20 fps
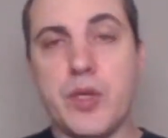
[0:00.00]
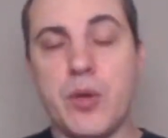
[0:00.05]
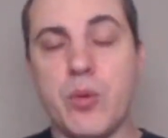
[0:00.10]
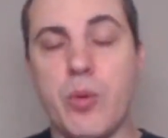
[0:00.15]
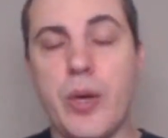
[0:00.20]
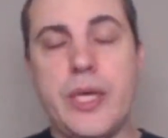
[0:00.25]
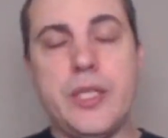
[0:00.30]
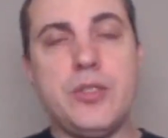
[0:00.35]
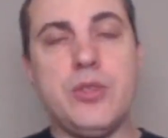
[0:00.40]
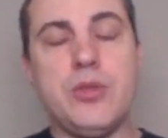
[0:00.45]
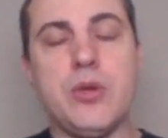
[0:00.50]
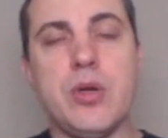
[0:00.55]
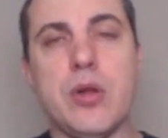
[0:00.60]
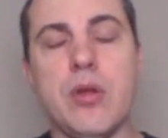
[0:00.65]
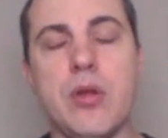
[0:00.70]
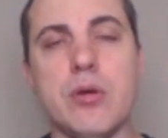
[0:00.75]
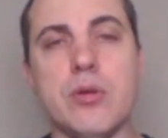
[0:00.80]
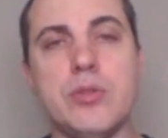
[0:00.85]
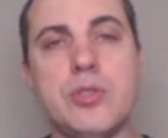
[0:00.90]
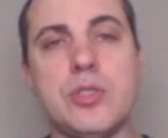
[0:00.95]
way too
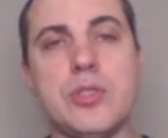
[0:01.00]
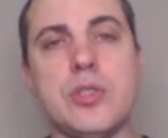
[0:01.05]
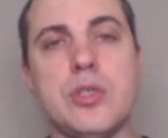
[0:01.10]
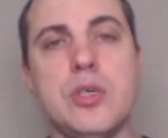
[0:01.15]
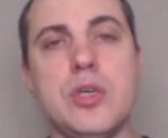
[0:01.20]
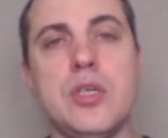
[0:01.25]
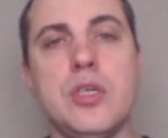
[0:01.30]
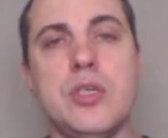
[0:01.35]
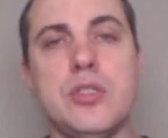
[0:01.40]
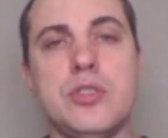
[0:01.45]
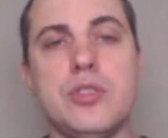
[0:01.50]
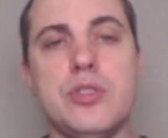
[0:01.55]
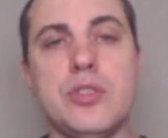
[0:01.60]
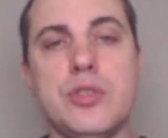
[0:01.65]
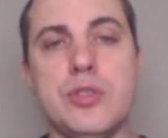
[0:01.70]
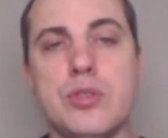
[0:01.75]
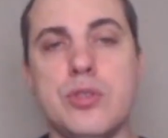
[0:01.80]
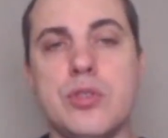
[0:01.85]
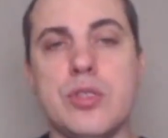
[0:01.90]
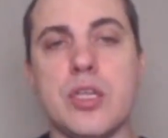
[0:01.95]
close
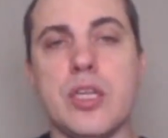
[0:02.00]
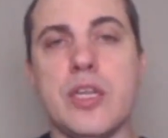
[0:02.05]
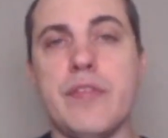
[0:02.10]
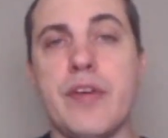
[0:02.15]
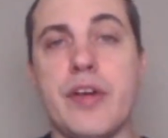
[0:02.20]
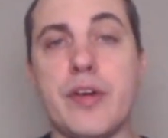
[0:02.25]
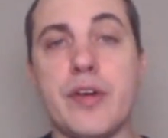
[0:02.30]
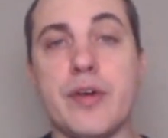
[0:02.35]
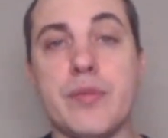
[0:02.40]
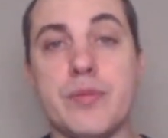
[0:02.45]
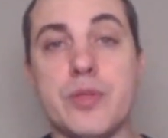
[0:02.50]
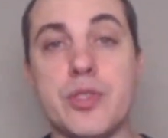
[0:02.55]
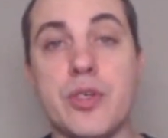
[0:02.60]
to the living room.